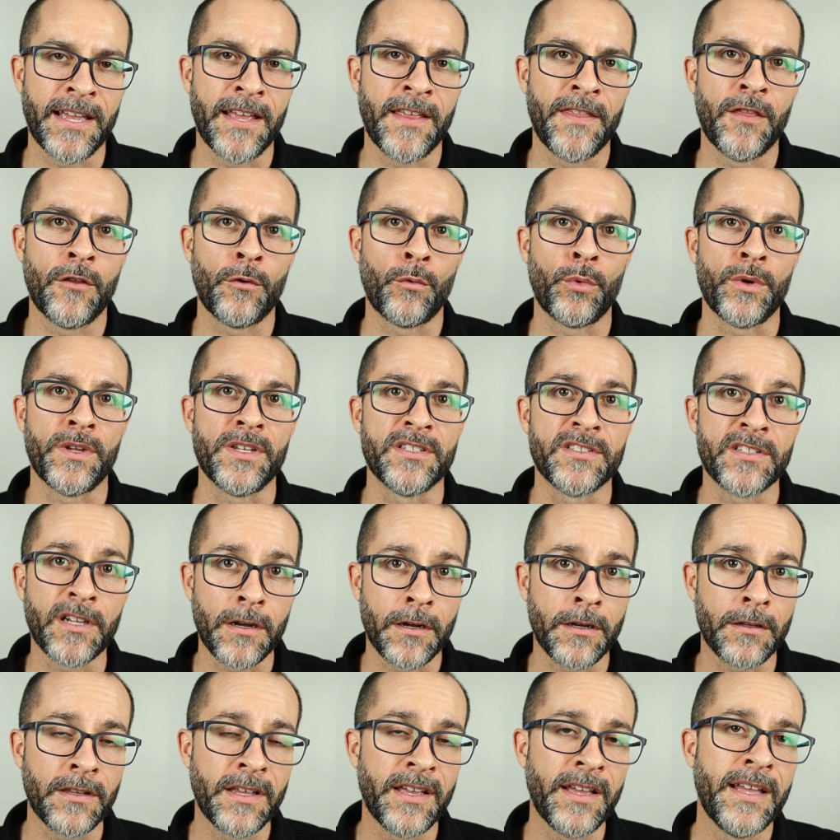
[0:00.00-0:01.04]
and the
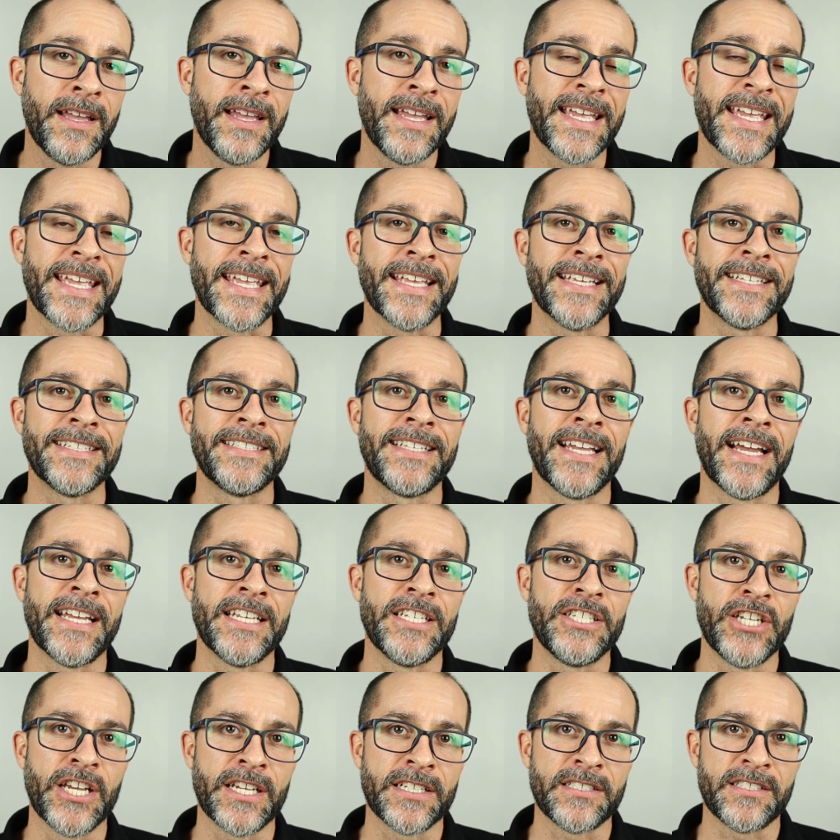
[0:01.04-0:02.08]
result is
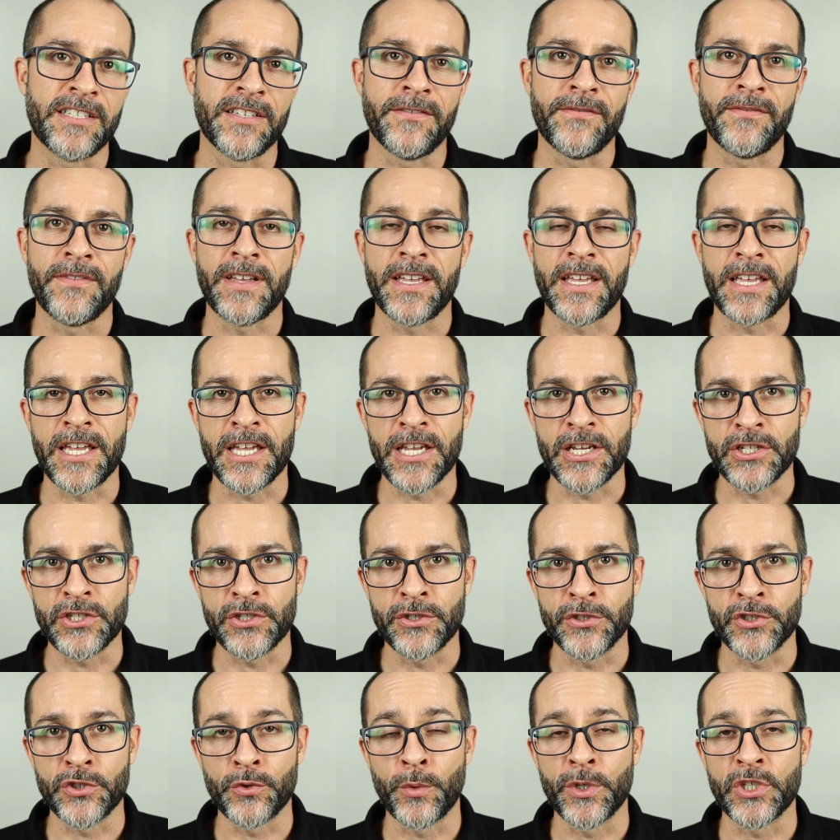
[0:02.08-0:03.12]
digestive
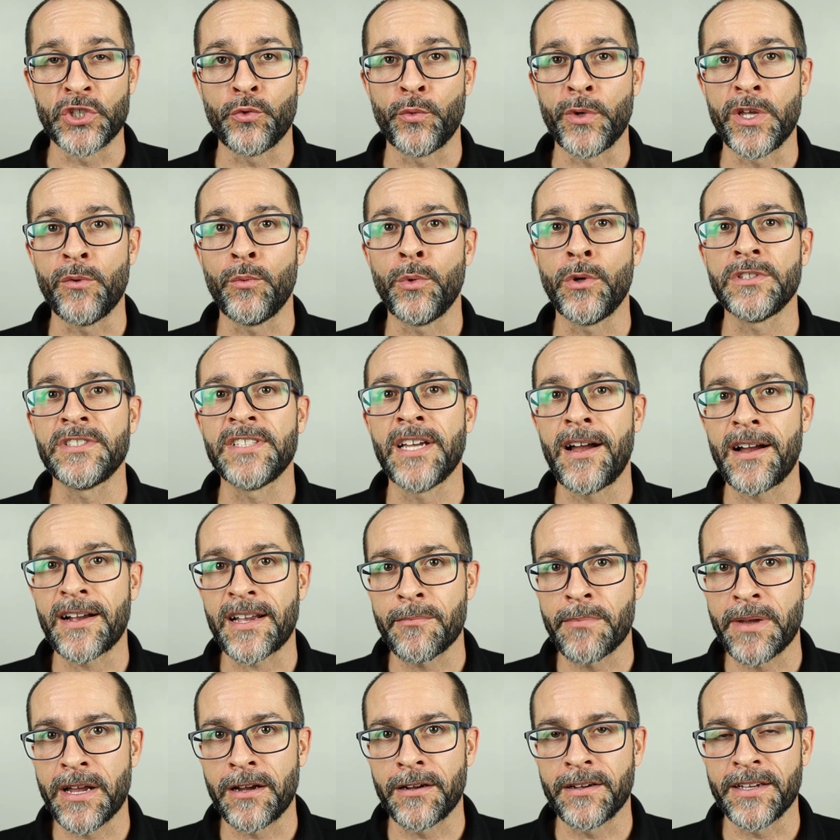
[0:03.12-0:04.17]
issues, which we will talk
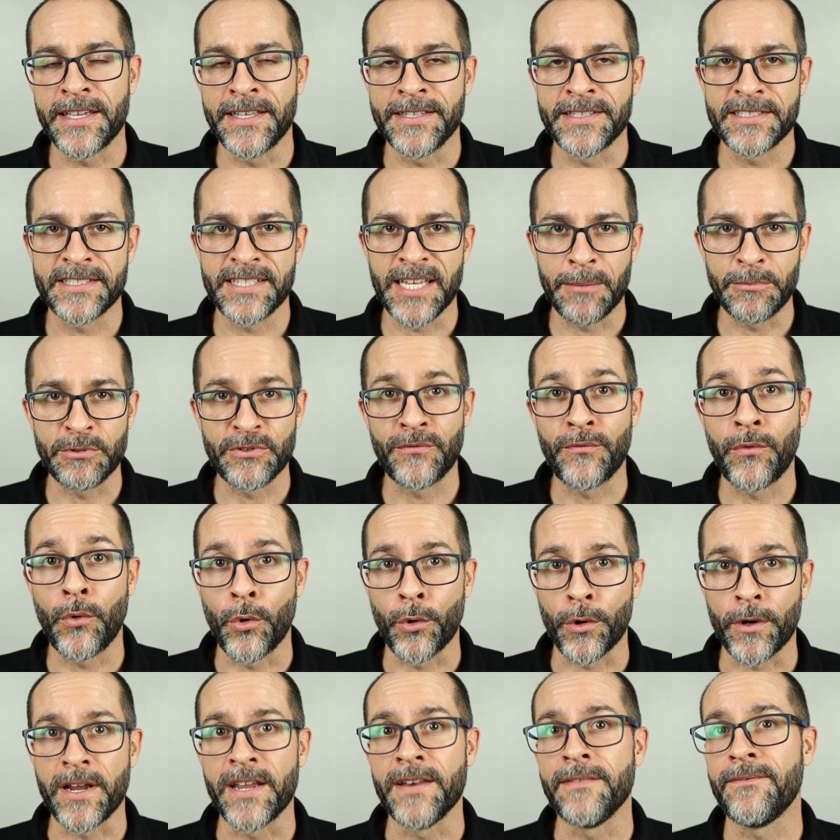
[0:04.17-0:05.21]
about in steps
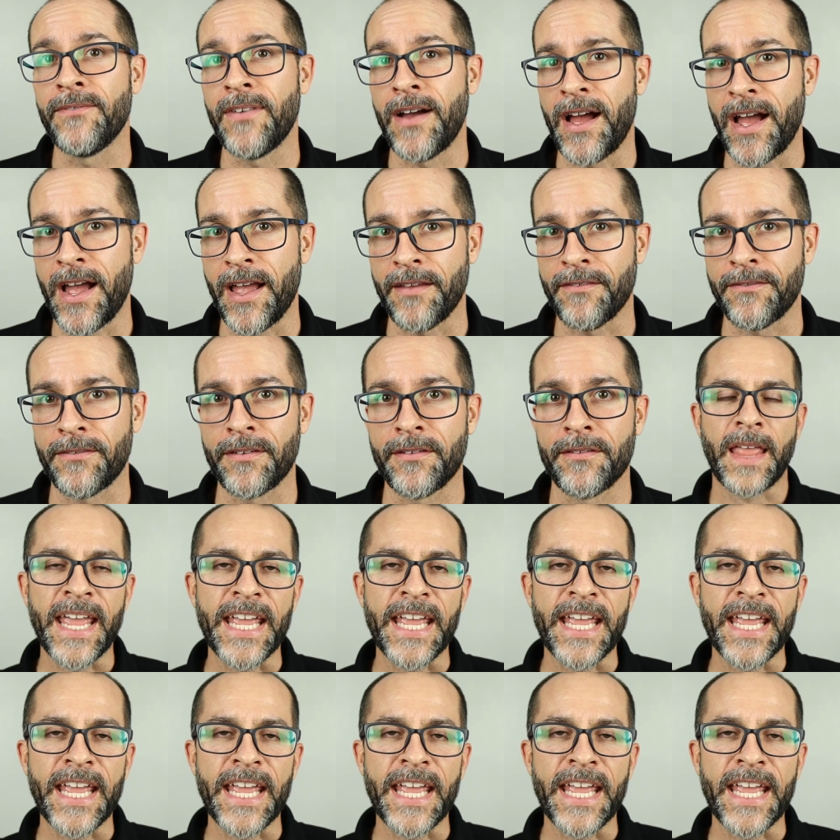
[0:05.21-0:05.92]
four and five.